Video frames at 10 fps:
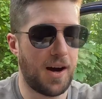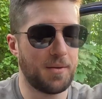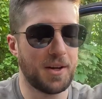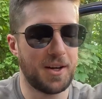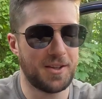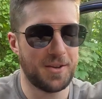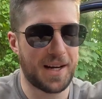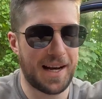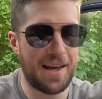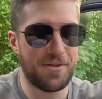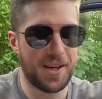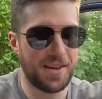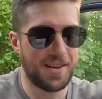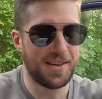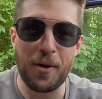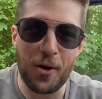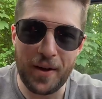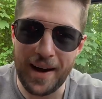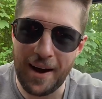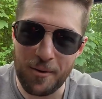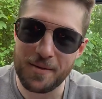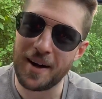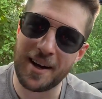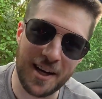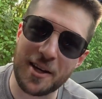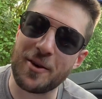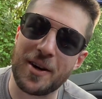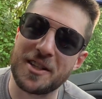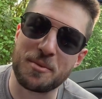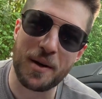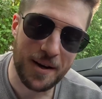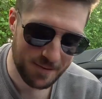I'm gonna do a clever, block it out. I like you guys, but